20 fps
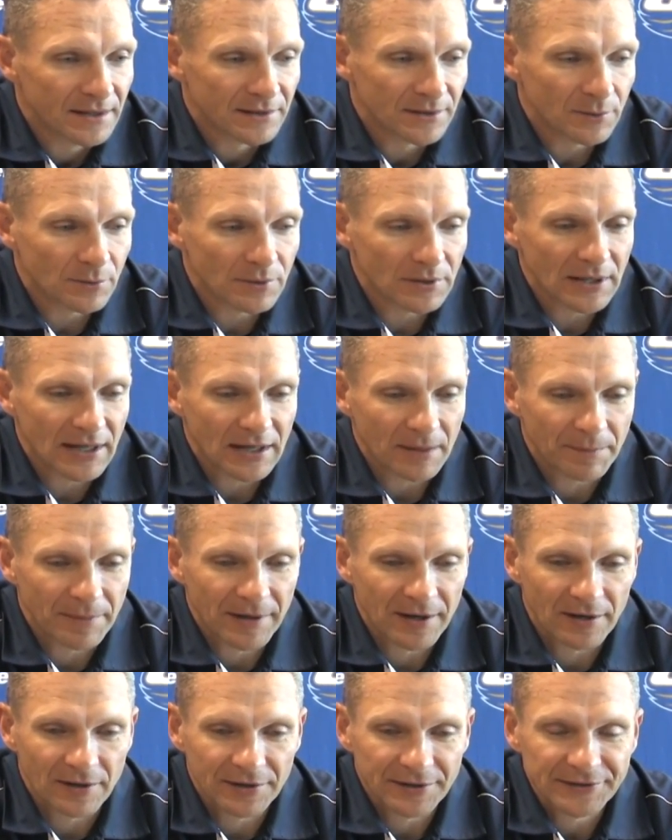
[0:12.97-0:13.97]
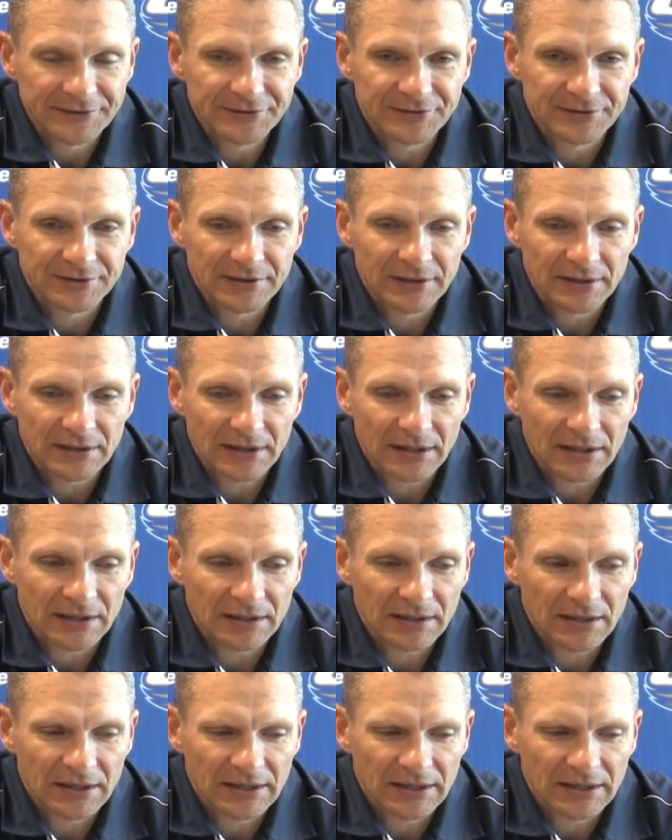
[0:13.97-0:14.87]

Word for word: There were a lot of penalties, and, and